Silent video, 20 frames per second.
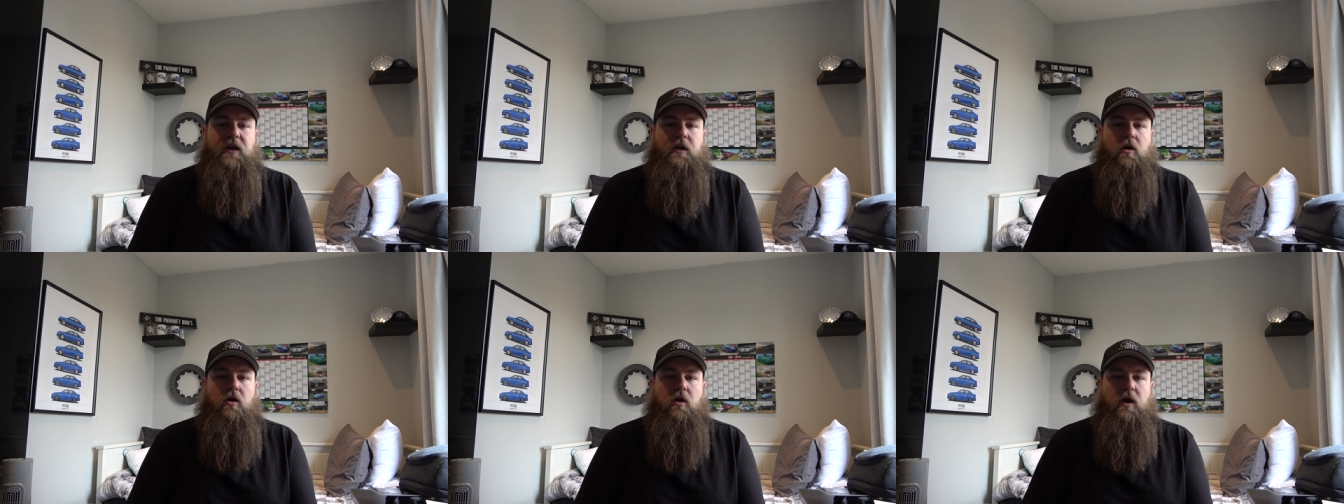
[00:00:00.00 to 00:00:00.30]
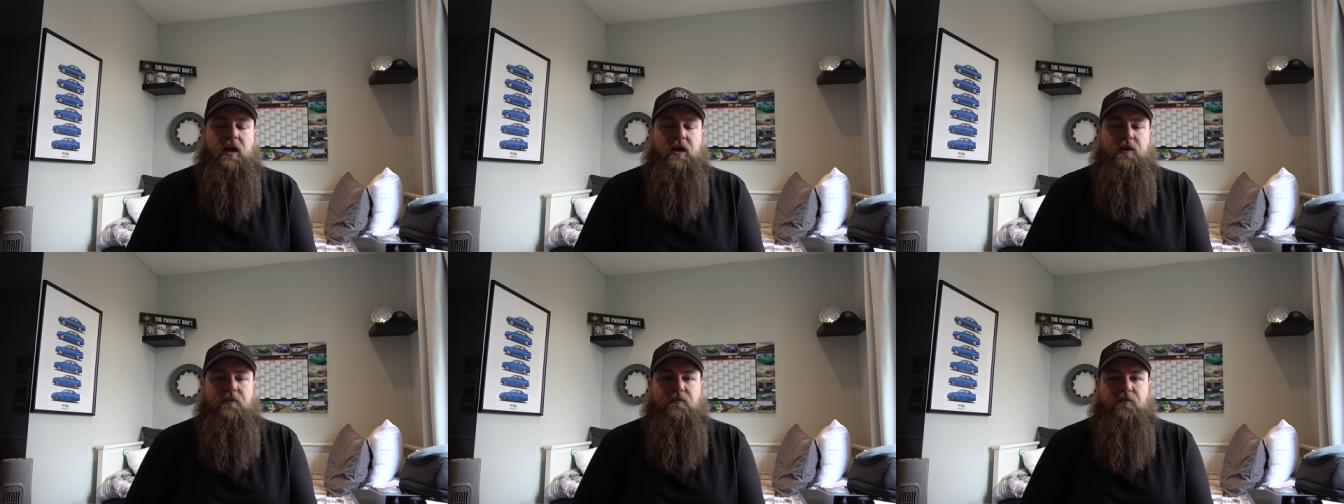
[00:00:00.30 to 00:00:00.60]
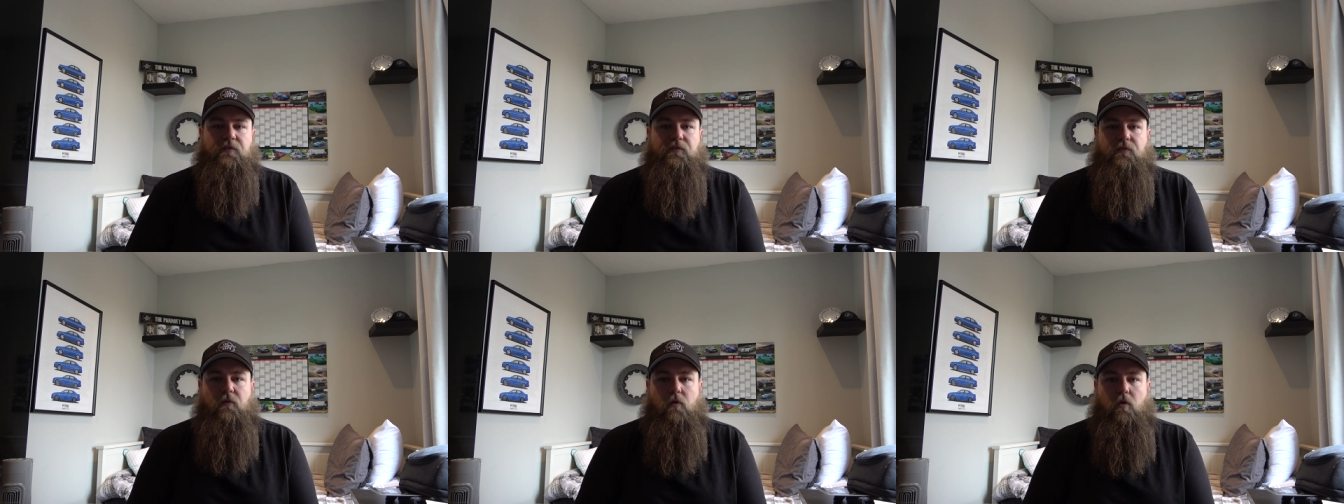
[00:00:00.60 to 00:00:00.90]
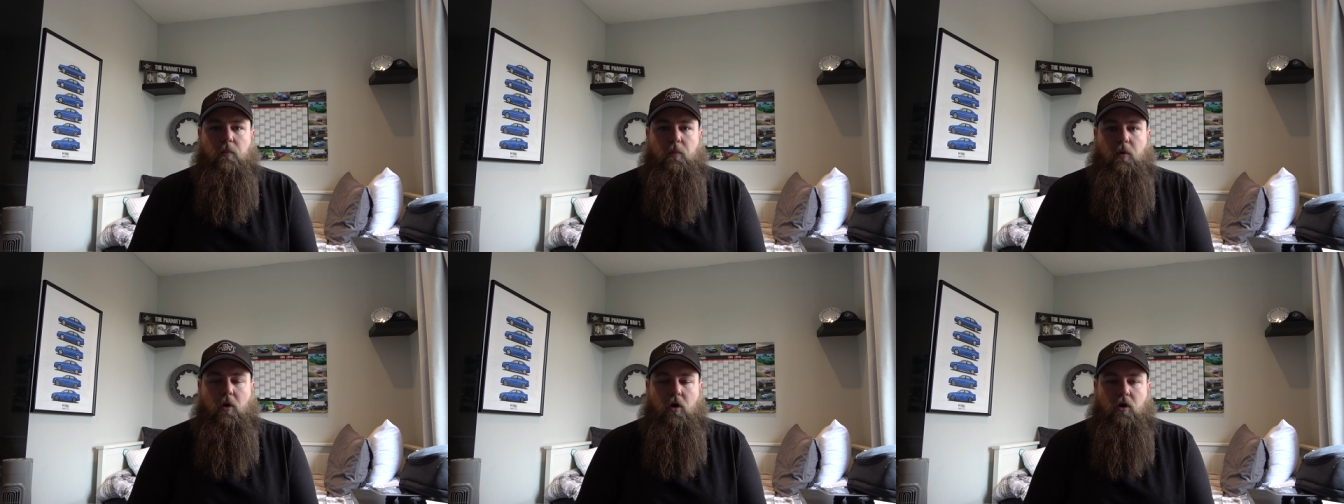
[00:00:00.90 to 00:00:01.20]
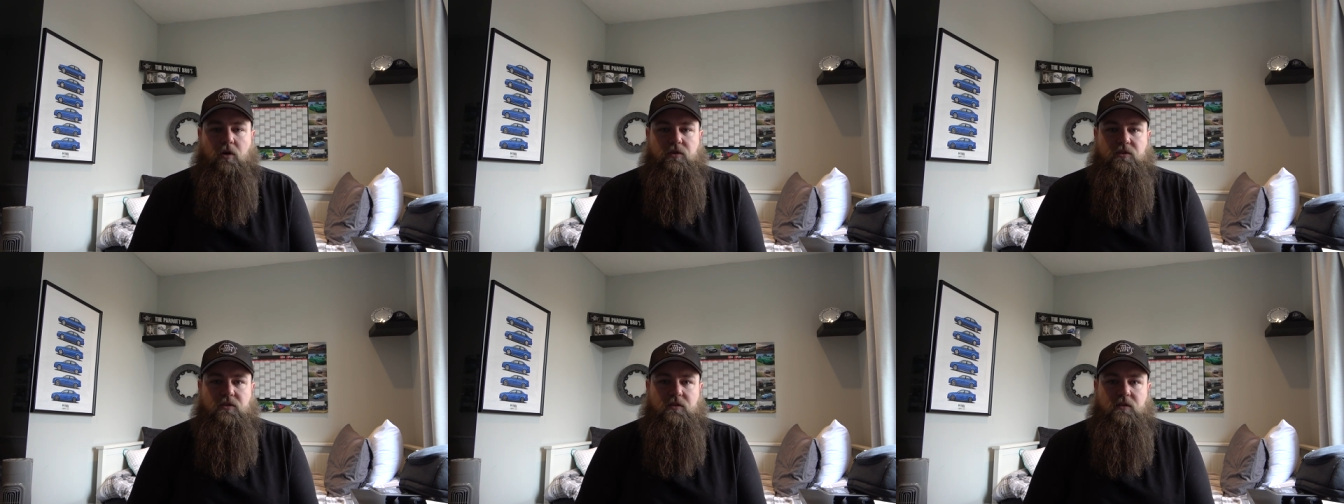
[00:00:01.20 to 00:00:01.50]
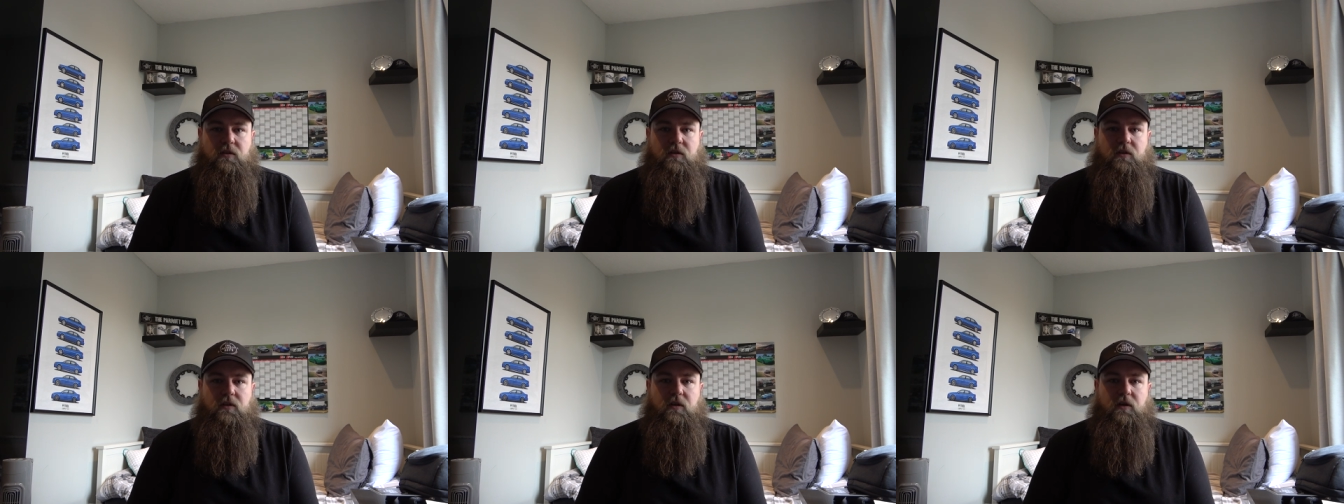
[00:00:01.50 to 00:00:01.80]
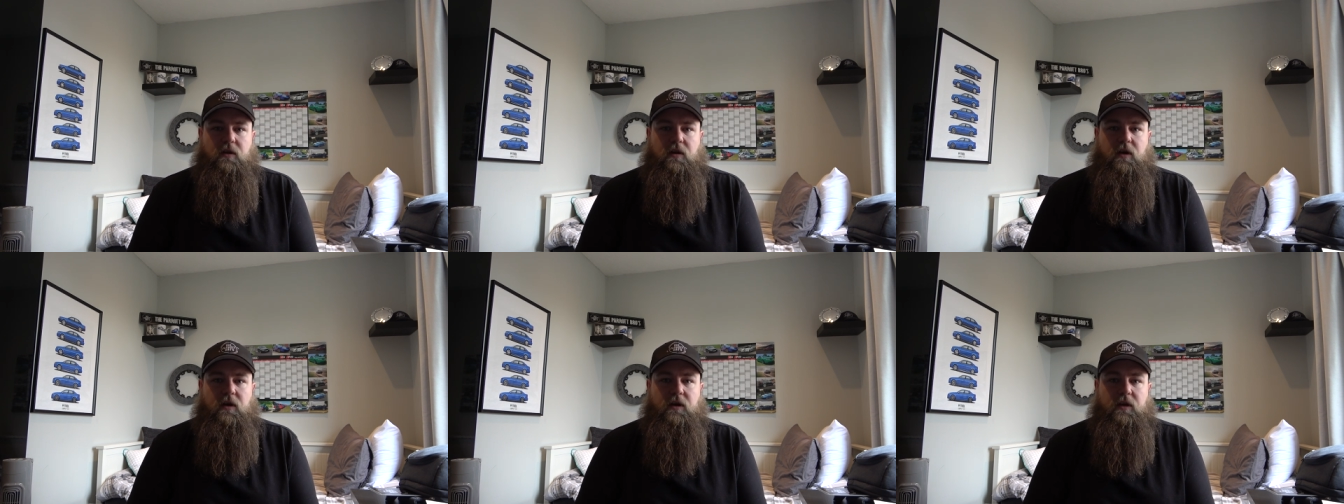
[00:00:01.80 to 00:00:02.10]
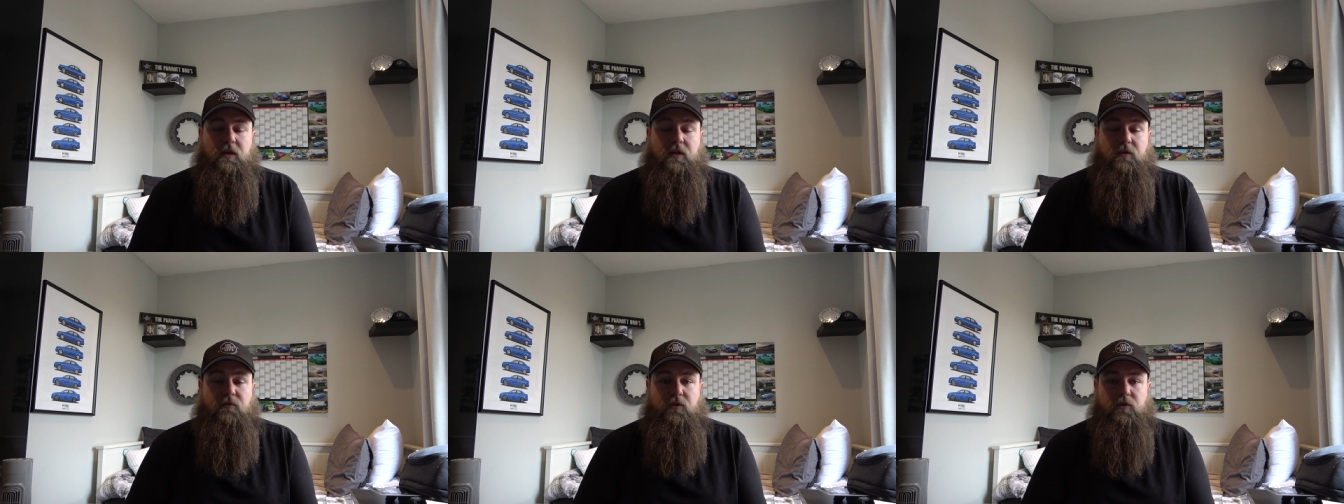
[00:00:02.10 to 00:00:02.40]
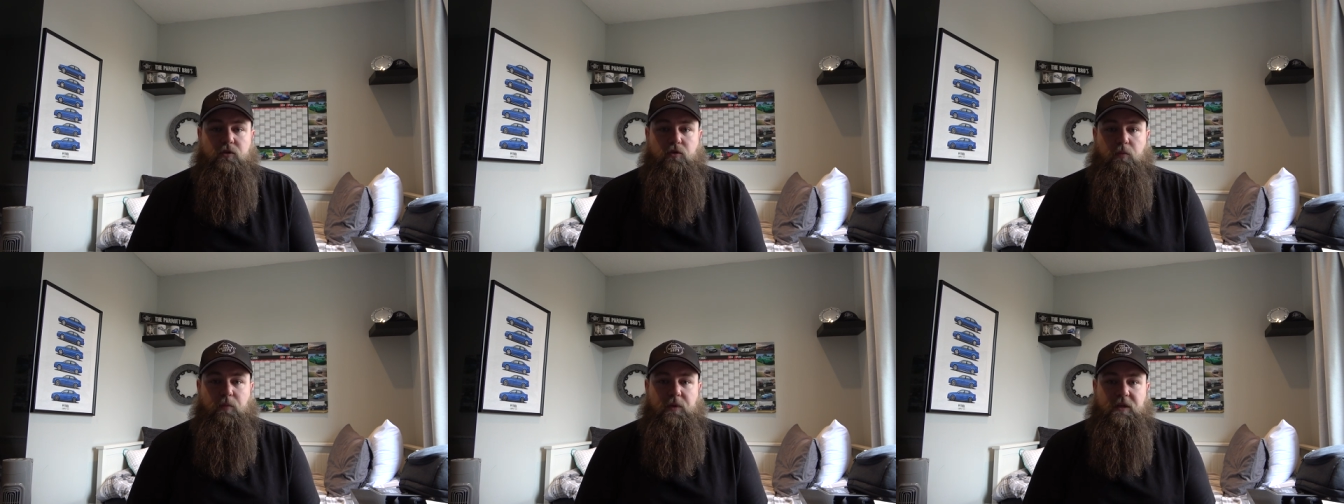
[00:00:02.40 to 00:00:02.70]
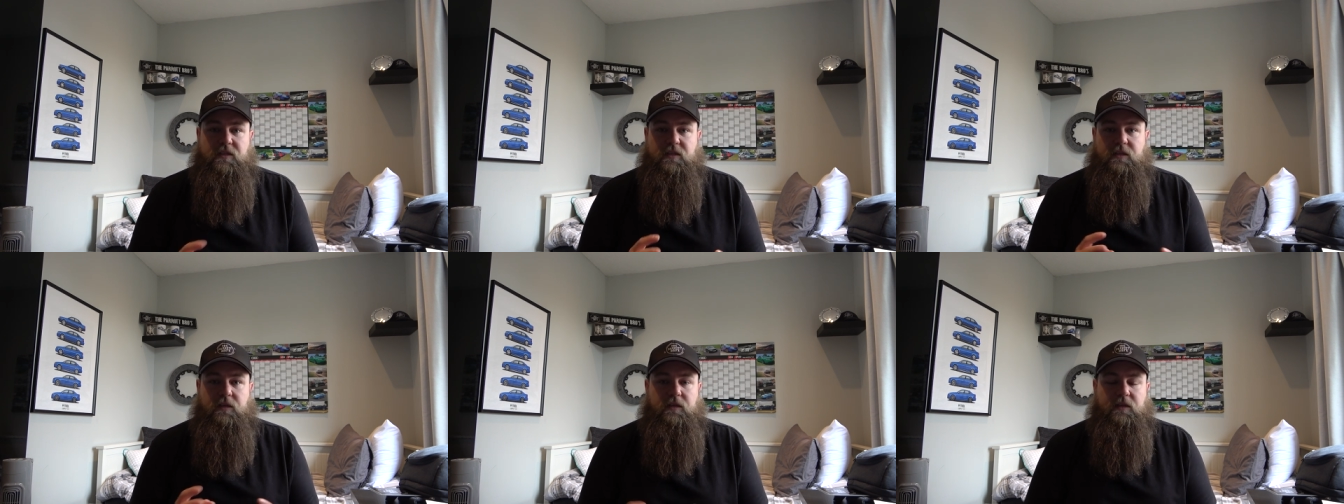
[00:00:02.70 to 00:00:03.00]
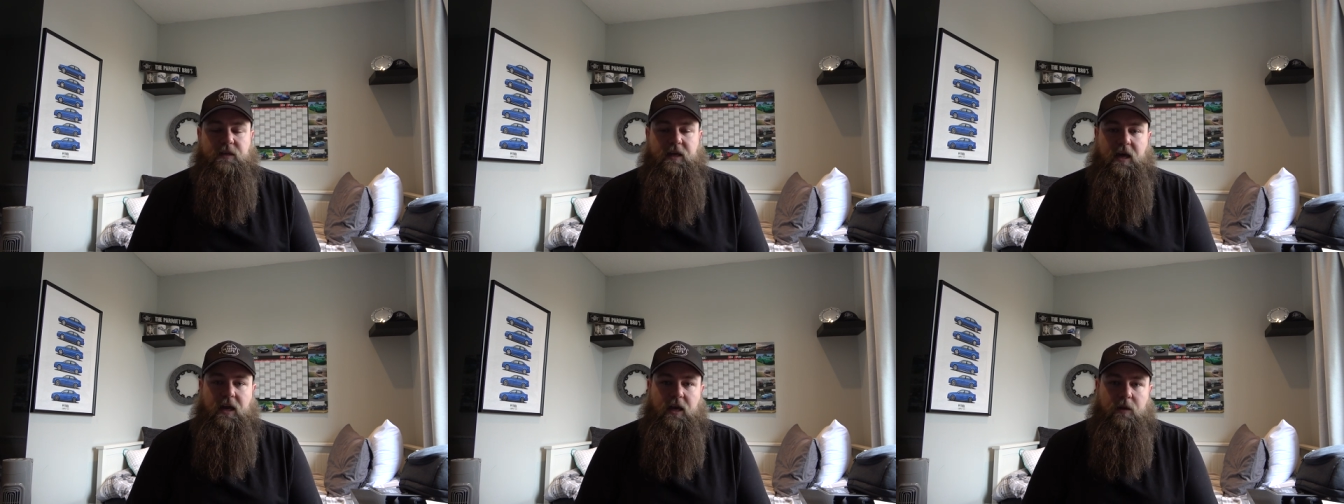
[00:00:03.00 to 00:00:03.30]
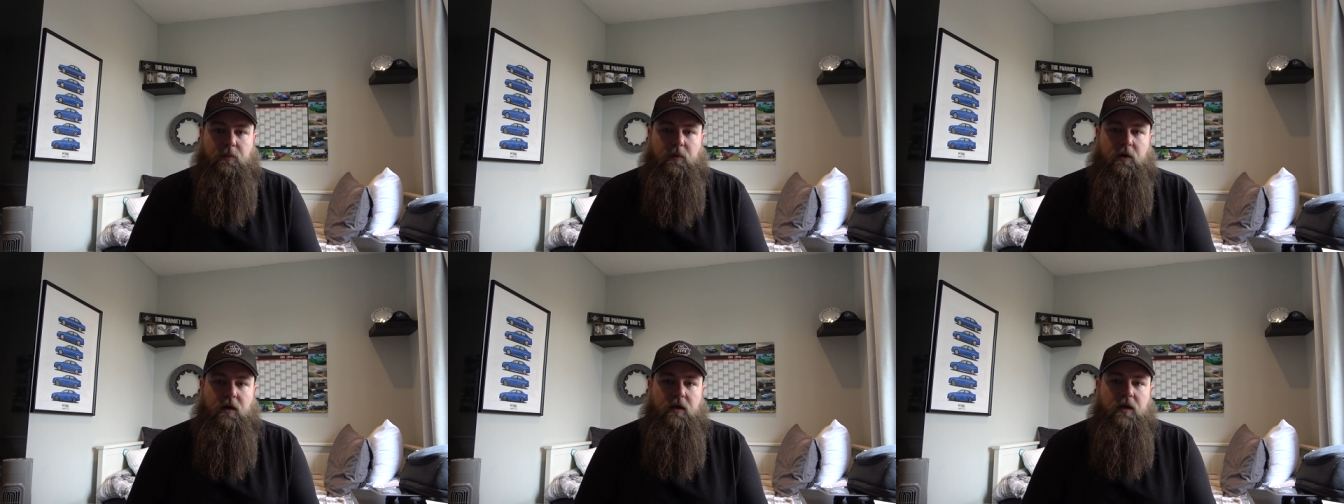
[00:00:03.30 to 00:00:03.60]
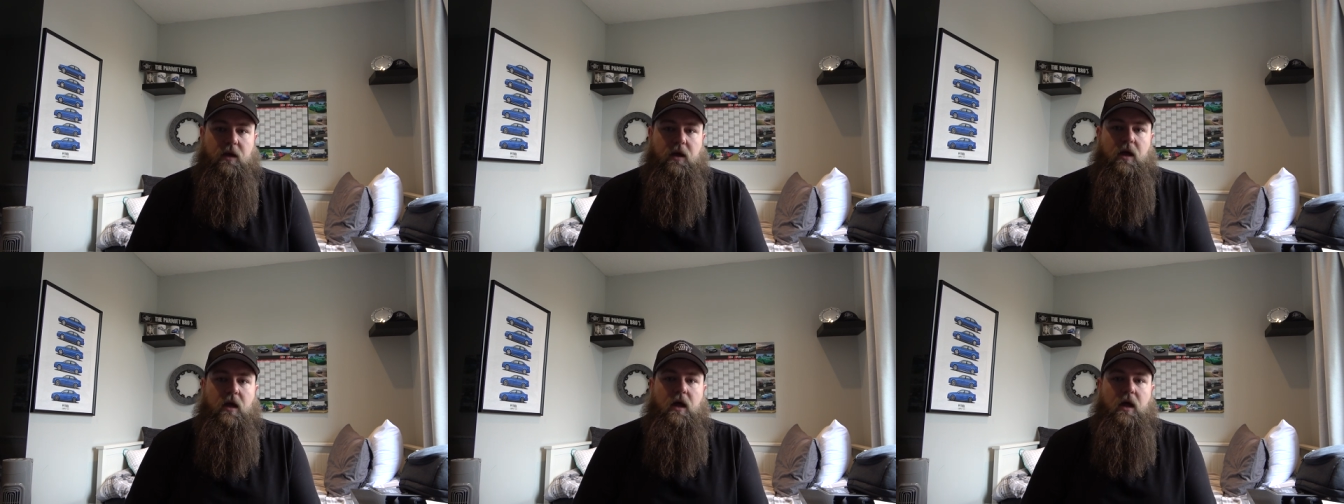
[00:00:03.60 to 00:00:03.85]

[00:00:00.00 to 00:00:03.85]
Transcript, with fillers: they are a four-pot individual piston caliper.